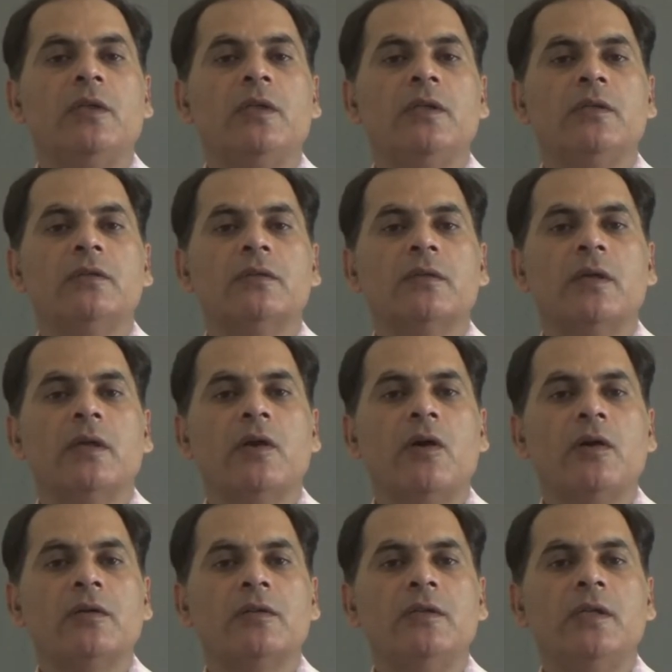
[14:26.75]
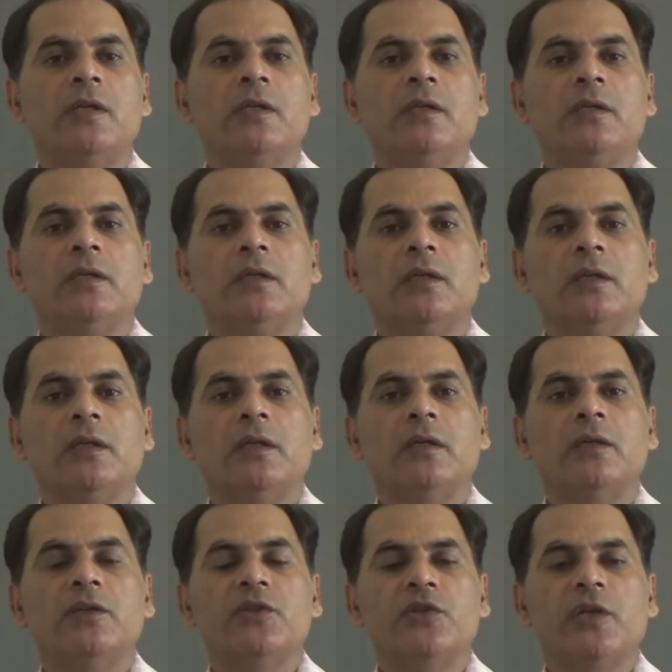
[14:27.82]
This oxygen
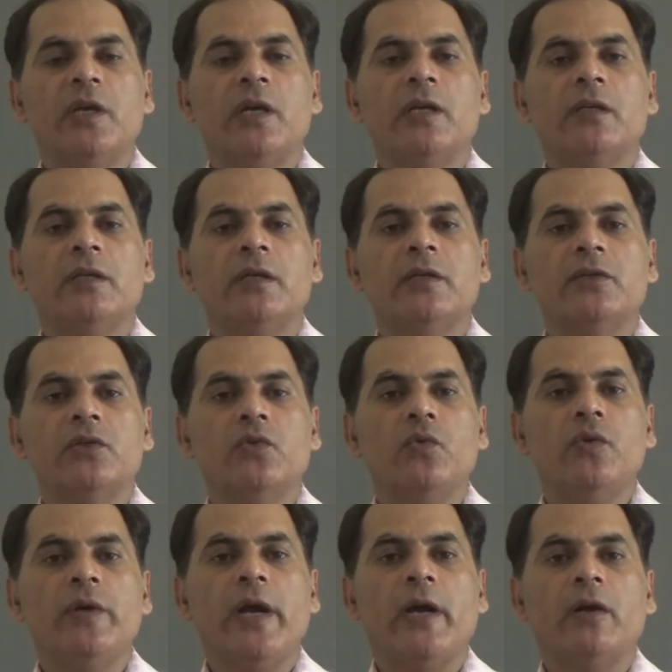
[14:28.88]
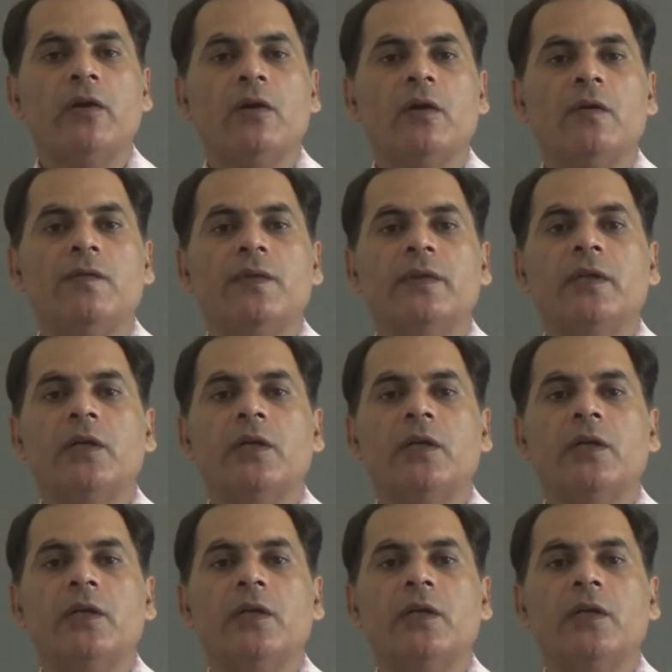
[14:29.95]
shares its 2 electrons with